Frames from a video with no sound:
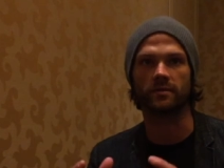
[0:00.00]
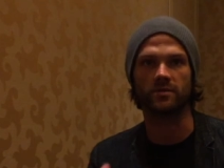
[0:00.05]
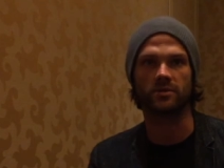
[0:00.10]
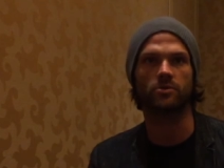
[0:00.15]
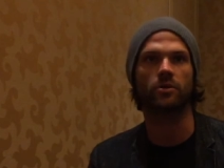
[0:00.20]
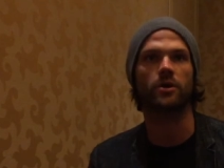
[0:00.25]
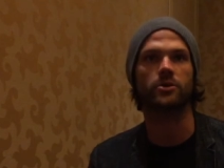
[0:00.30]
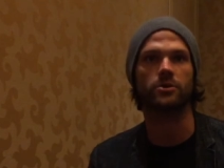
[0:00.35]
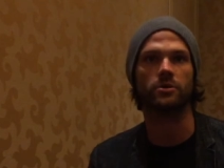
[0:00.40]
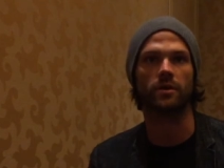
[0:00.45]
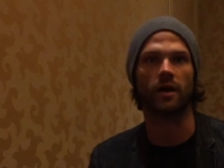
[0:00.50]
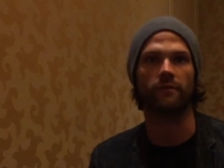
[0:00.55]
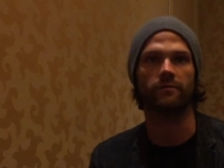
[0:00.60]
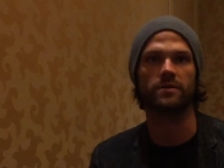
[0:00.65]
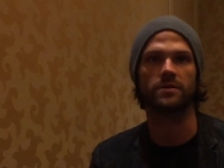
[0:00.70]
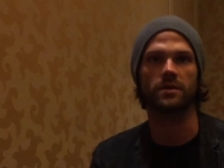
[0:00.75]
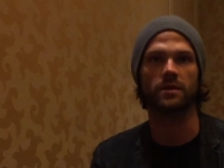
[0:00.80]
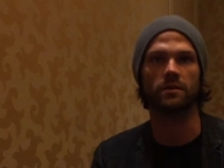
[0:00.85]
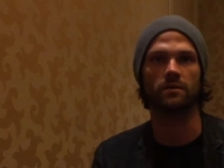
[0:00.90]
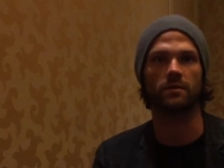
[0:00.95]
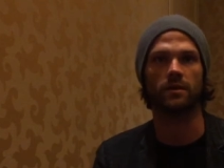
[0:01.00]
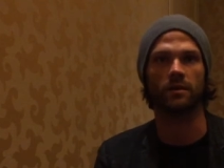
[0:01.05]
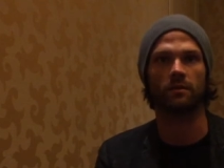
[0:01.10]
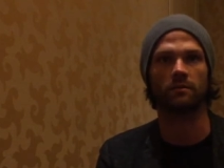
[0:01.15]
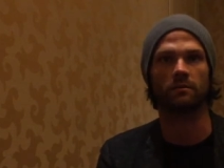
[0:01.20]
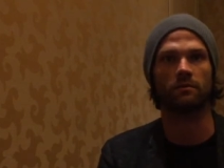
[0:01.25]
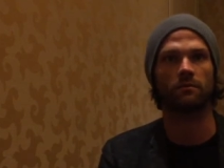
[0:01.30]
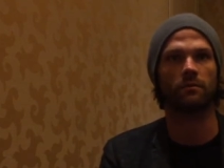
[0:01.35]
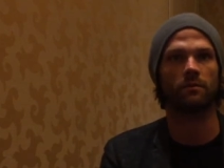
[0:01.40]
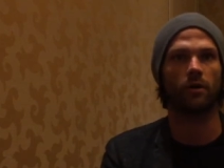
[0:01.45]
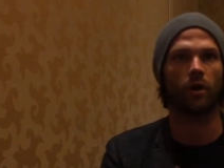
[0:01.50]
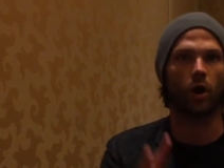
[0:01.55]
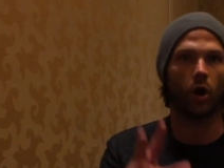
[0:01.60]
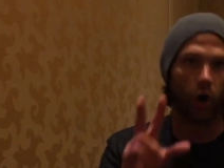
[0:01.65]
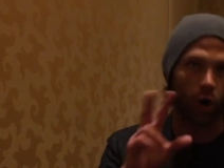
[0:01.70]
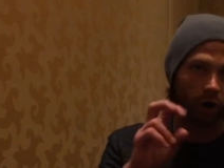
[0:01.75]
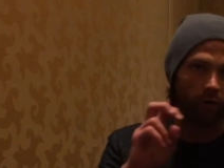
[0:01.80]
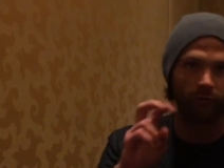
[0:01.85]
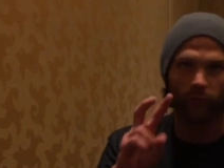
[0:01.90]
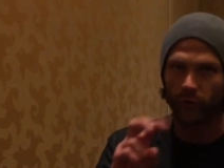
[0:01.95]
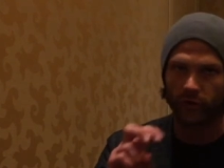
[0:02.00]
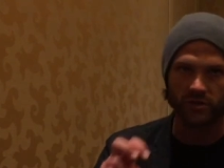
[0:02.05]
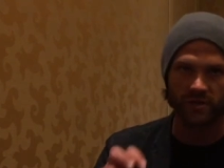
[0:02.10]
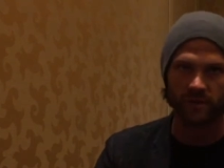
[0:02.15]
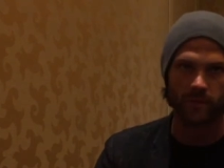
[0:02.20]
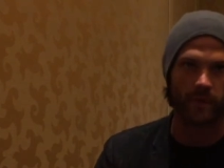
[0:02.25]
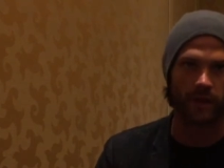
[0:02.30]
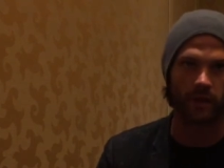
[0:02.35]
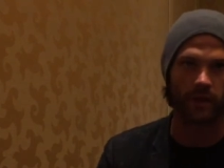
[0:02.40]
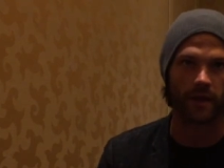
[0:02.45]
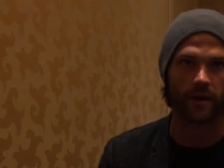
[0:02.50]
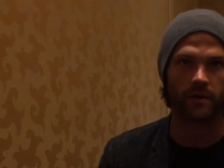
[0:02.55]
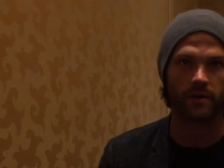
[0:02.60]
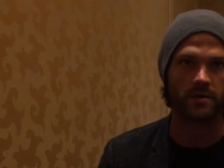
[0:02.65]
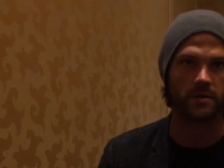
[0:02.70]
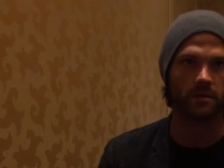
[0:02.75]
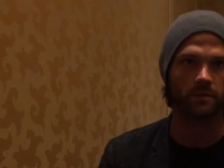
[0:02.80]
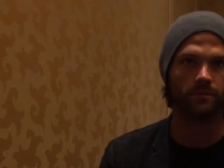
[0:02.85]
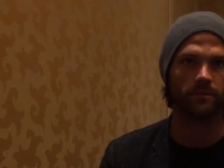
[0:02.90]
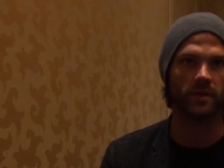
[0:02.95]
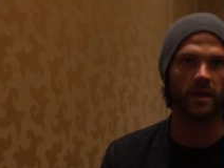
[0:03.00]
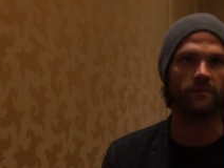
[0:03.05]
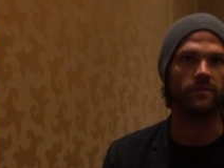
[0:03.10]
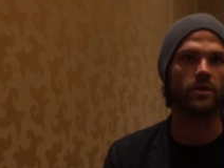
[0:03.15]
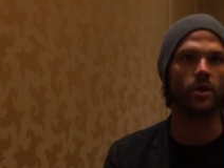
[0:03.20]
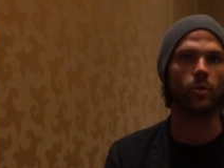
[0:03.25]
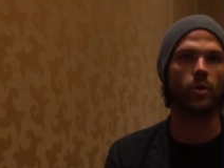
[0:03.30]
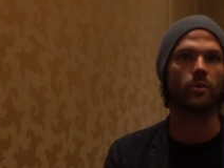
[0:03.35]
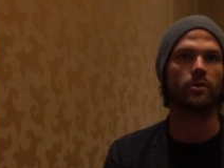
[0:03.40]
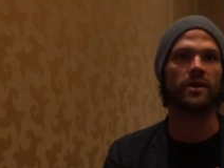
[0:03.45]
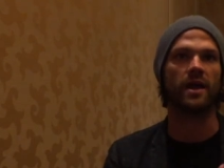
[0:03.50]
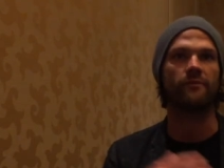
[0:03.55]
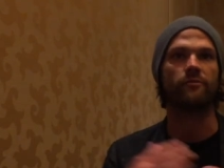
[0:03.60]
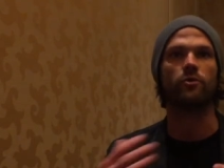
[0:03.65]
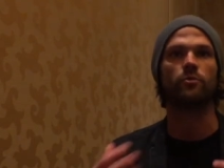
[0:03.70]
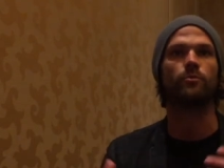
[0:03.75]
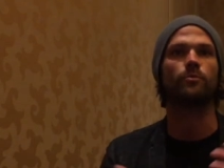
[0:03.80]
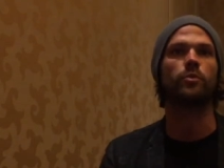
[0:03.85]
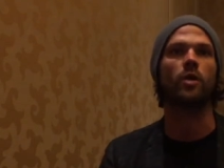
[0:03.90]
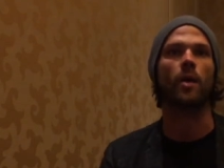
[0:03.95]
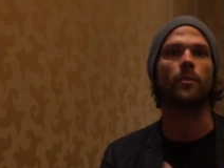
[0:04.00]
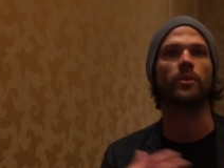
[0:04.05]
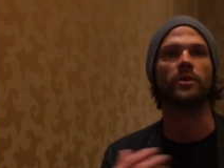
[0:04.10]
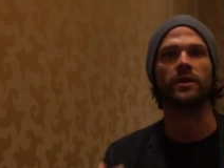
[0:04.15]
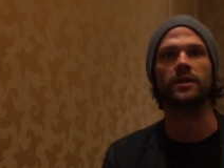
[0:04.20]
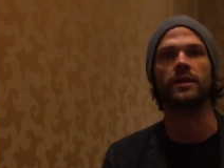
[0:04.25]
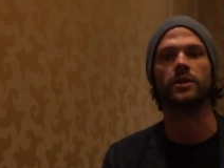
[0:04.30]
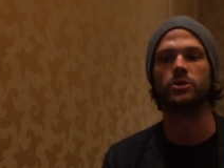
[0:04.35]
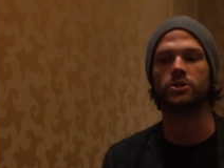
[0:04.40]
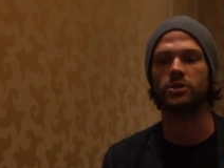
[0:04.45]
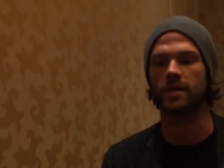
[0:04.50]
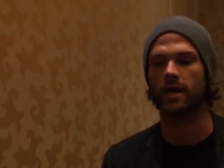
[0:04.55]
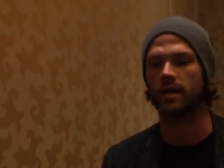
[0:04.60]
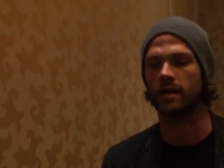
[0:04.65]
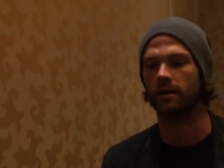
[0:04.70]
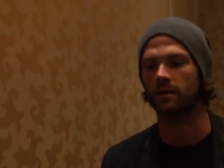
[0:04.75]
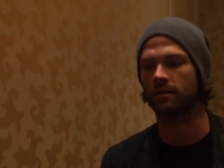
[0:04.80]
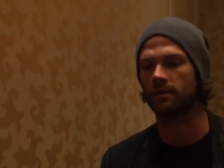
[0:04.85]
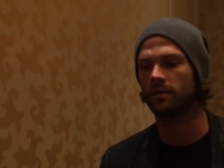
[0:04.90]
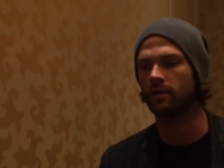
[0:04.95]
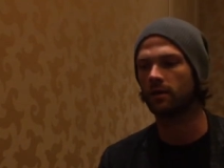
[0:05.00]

and structured, obviously, than our version of the Men of Letters, even though we were never properly initiated.